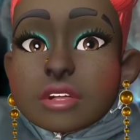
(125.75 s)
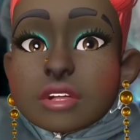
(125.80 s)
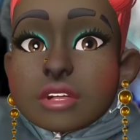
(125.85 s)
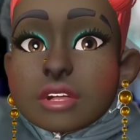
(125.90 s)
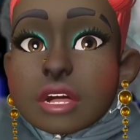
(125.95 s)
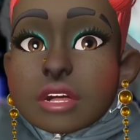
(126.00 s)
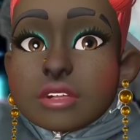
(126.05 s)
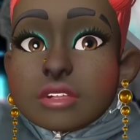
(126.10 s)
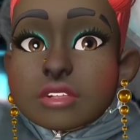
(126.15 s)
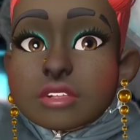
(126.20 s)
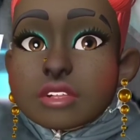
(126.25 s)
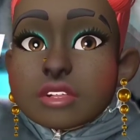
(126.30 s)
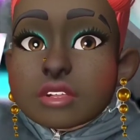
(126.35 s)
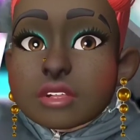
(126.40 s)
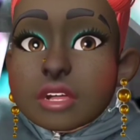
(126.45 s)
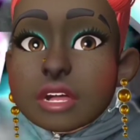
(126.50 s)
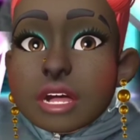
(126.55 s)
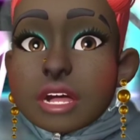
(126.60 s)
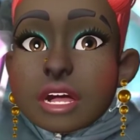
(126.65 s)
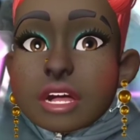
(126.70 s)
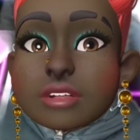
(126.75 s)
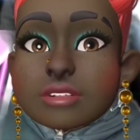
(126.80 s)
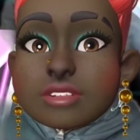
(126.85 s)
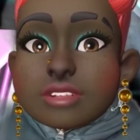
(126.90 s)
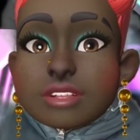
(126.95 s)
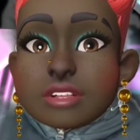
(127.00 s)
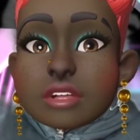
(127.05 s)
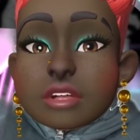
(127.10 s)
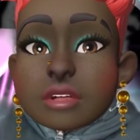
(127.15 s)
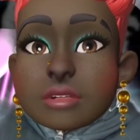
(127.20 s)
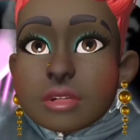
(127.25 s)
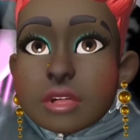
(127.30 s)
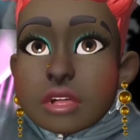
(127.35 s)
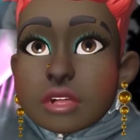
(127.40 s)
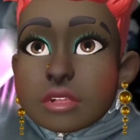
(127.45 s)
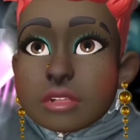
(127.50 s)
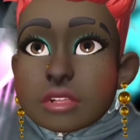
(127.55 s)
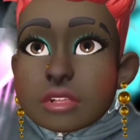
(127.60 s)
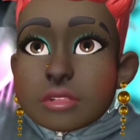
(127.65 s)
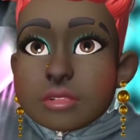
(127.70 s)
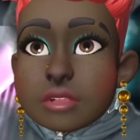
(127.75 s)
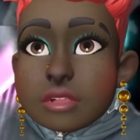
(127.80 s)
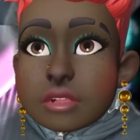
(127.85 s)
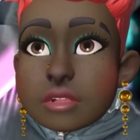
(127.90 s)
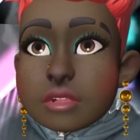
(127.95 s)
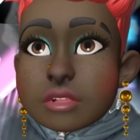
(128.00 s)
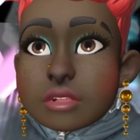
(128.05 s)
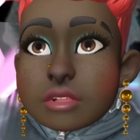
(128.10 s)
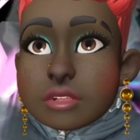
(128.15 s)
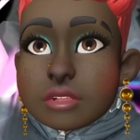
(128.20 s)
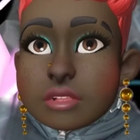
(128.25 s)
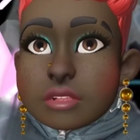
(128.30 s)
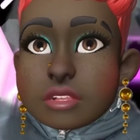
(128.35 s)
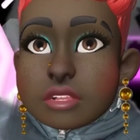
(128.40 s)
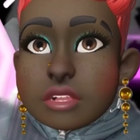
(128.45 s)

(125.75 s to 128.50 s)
Now, you do have some holy roller